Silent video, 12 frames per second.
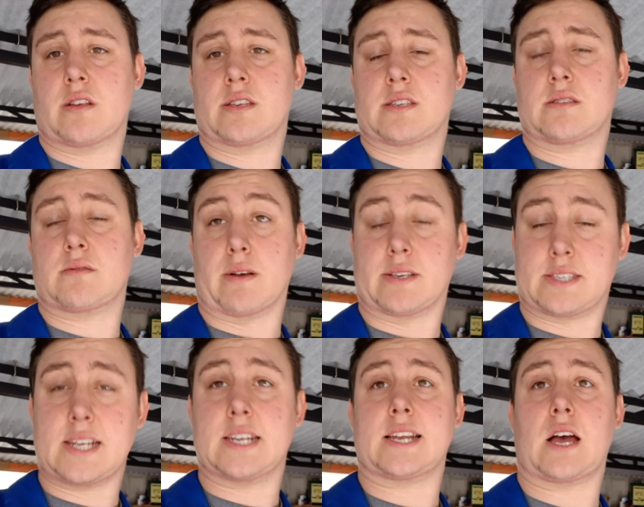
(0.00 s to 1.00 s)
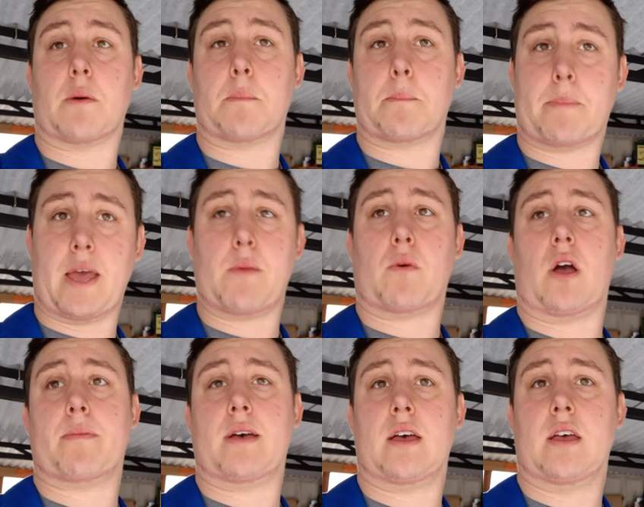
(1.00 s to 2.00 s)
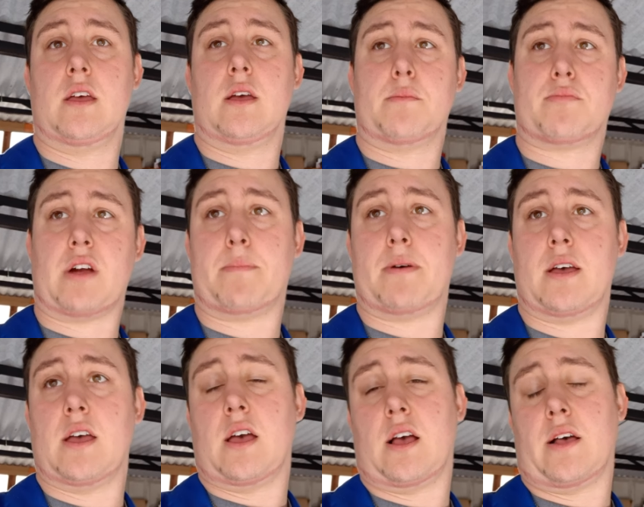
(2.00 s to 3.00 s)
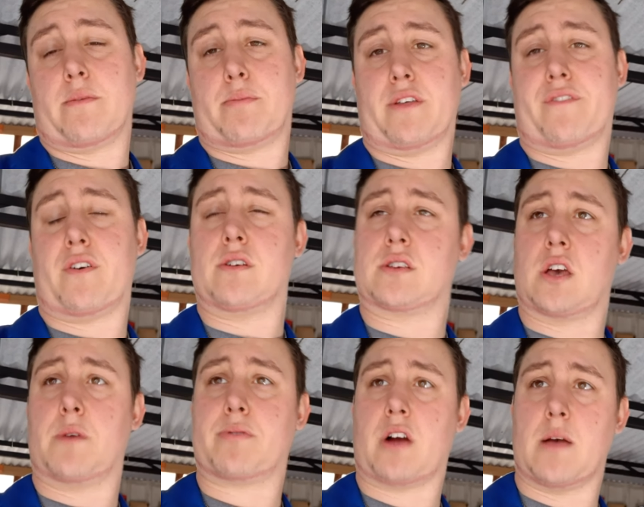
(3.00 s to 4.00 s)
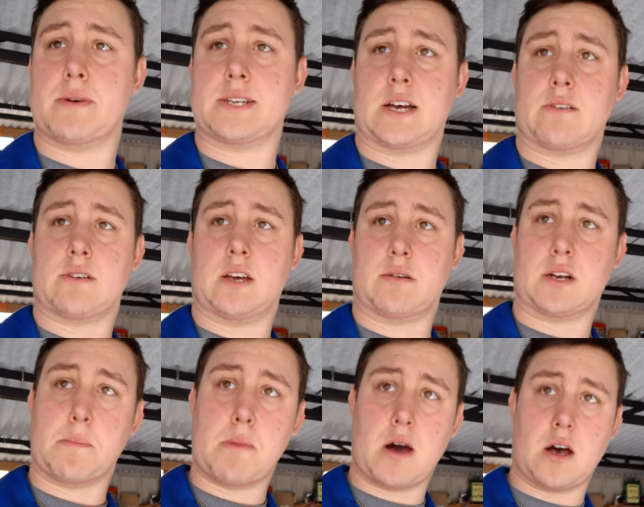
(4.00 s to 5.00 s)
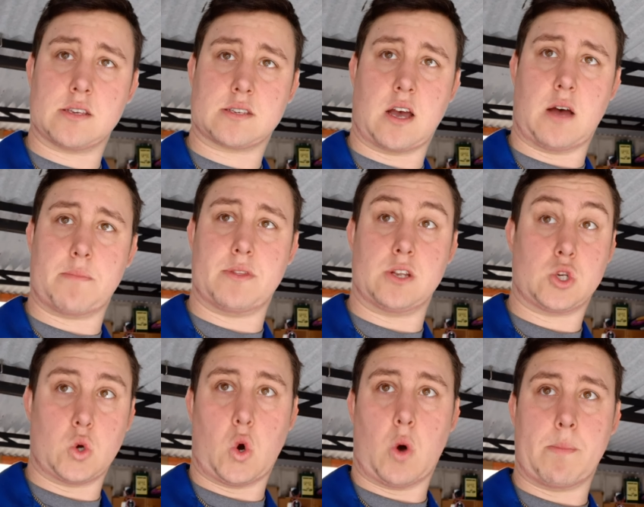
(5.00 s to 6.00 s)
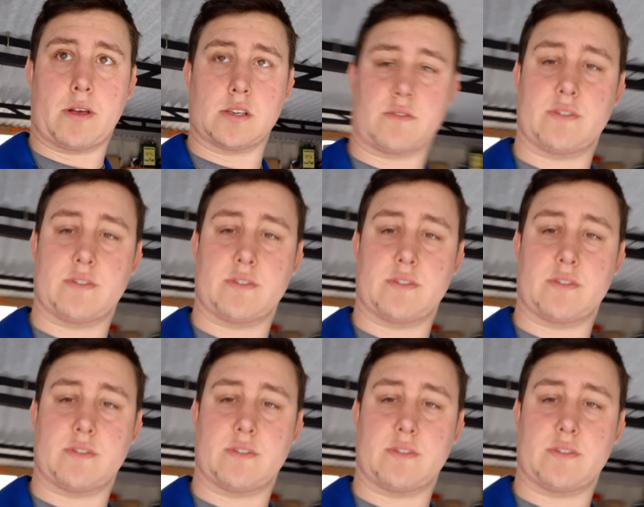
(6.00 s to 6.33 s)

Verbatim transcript: so sand it down, paint wipe it, prep it, put the first coat of primer down. I'm going to mask up the door because